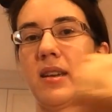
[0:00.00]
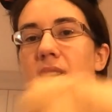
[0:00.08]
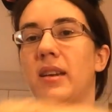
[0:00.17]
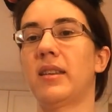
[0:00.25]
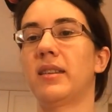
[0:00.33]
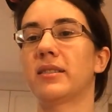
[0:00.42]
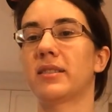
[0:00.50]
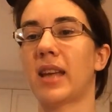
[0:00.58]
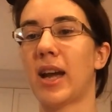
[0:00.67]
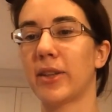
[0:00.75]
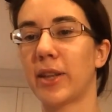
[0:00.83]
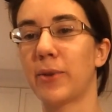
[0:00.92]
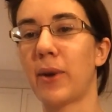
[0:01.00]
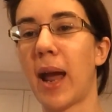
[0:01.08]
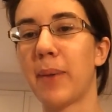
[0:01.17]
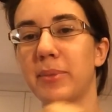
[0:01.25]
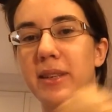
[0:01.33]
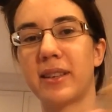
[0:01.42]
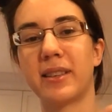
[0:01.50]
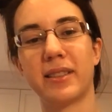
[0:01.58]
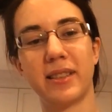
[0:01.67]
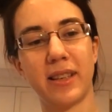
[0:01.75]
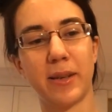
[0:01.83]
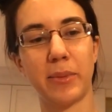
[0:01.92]
And this is how we wrapped it
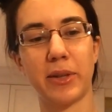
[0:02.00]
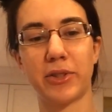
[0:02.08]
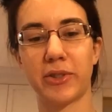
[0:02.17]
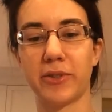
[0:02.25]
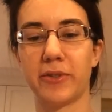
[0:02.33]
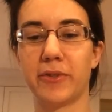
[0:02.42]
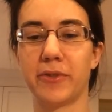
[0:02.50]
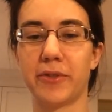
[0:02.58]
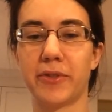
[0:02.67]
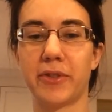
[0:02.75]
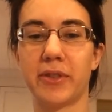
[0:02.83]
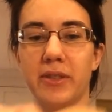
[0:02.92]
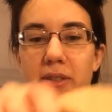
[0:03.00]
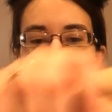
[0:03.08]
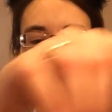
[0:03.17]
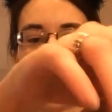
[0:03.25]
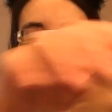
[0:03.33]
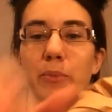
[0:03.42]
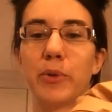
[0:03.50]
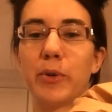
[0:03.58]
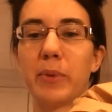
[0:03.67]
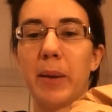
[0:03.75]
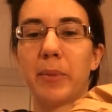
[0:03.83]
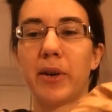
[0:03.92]
in a bunch of
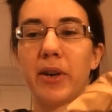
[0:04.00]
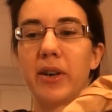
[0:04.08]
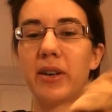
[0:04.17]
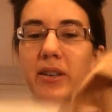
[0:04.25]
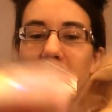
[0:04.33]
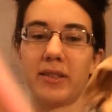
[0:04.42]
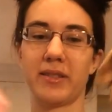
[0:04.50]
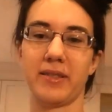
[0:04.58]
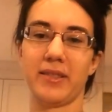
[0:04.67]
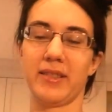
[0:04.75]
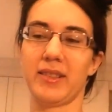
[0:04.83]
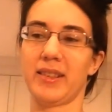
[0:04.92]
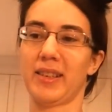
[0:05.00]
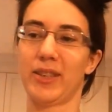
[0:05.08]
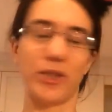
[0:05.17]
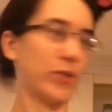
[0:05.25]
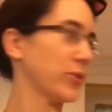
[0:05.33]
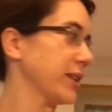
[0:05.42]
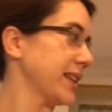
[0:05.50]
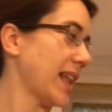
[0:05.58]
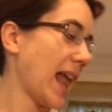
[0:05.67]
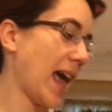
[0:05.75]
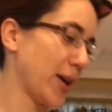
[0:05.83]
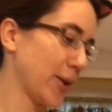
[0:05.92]
cardboard paper. It's really
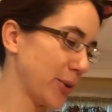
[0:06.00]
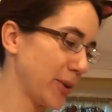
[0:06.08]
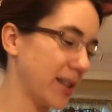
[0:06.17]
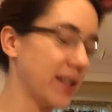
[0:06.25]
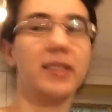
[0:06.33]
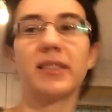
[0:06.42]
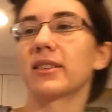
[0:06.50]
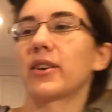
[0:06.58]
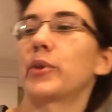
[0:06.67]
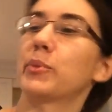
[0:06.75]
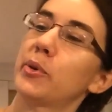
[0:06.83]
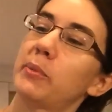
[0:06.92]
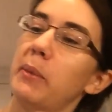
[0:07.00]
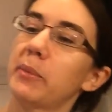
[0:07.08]
loud cardboard